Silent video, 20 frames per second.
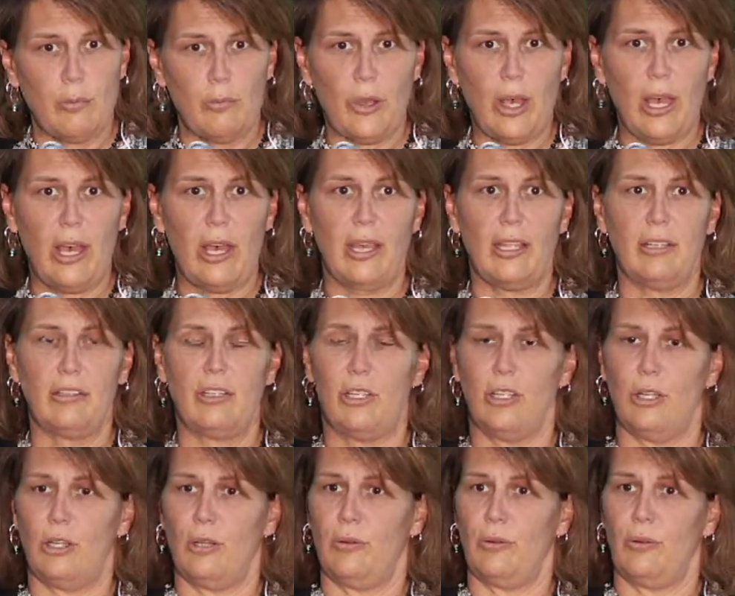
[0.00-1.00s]
But,
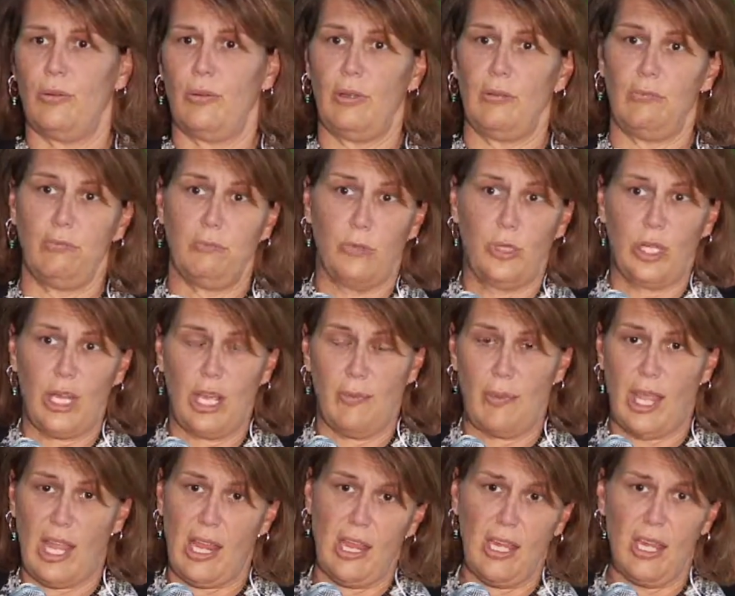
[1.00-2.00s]
when
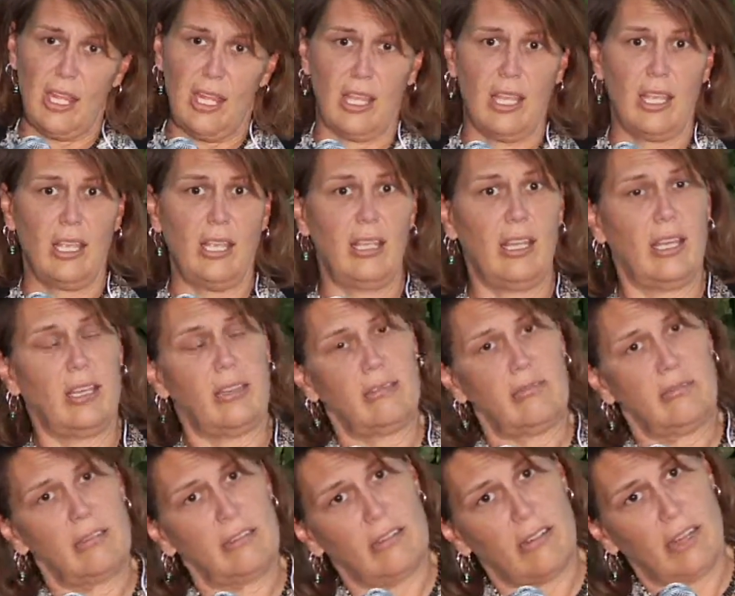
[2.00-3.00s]
I'm 80
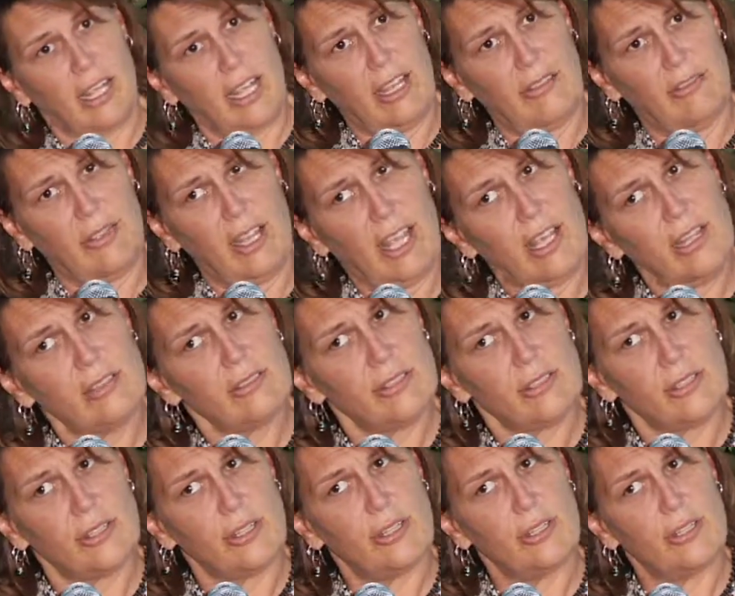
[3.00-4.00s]
and I have
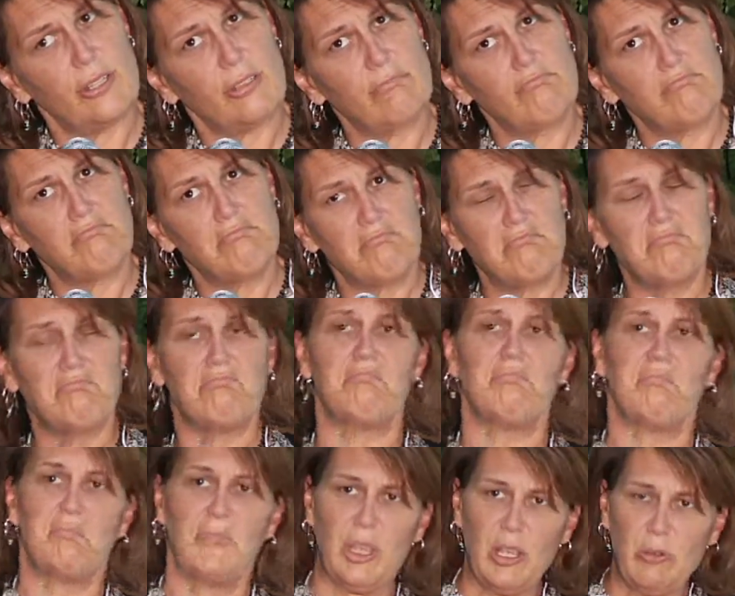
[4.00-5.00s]
cancer,
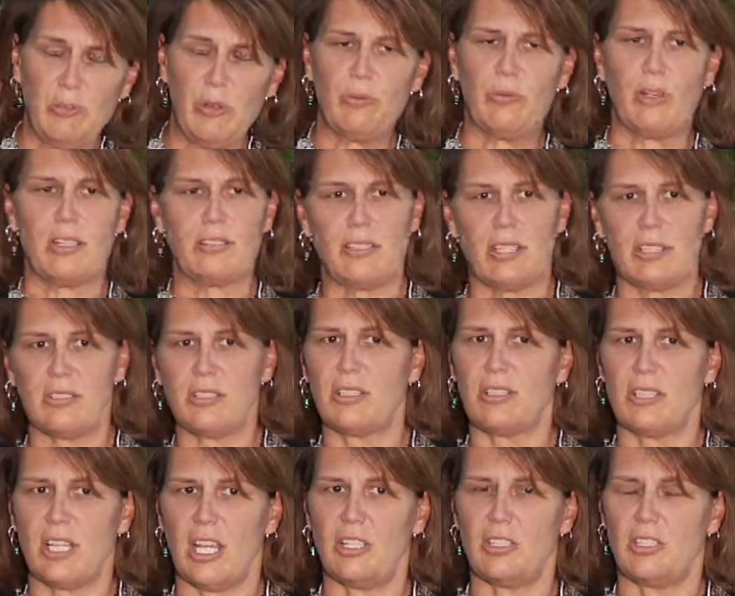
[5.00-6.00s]
maybe
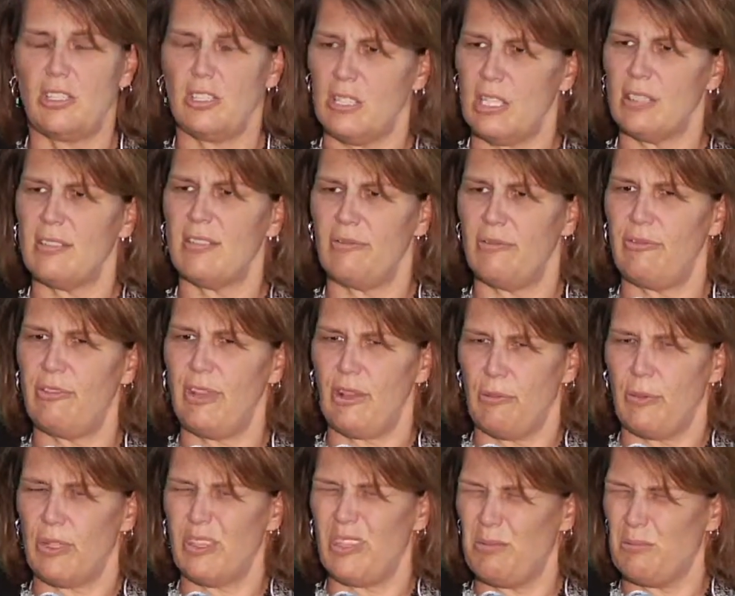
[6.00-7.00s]
resuscitation doesn't fit
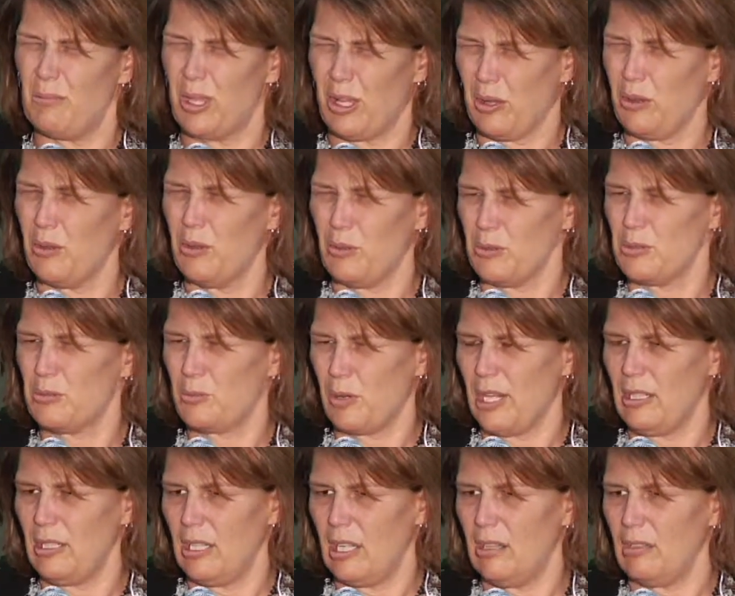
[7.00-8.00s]
within my goals
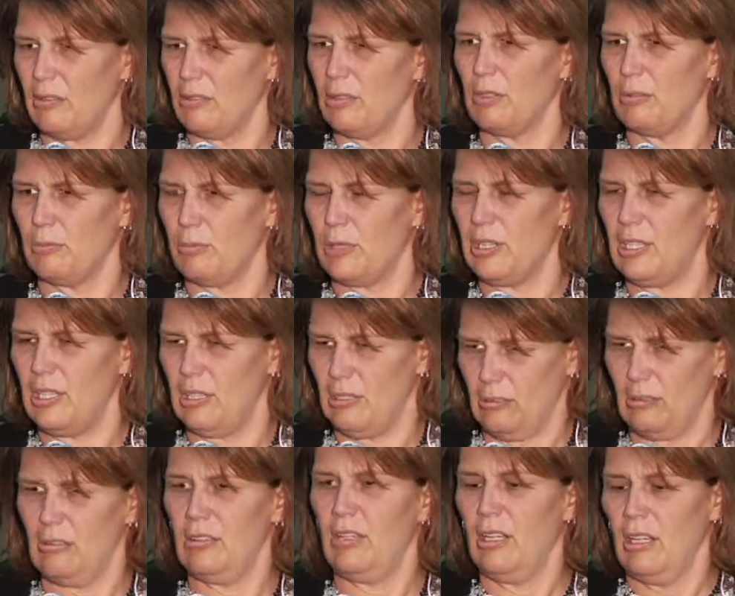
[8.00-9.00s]
right now, or
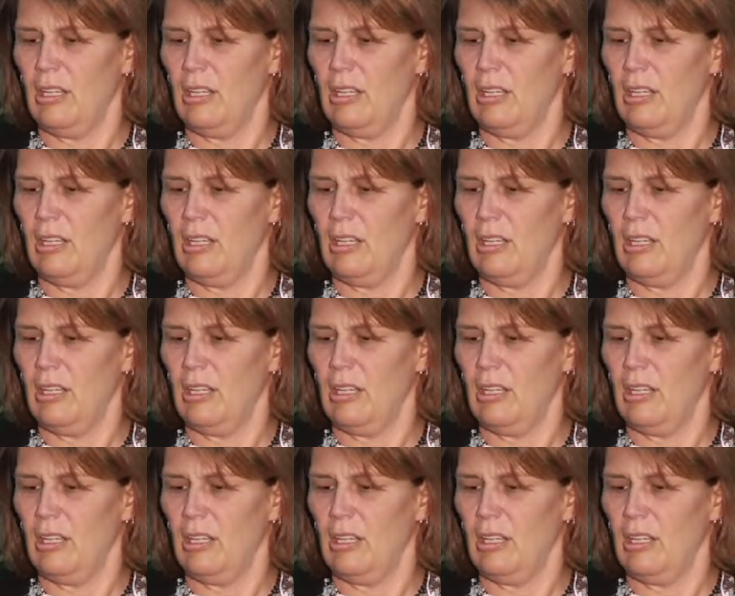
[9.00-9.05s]
within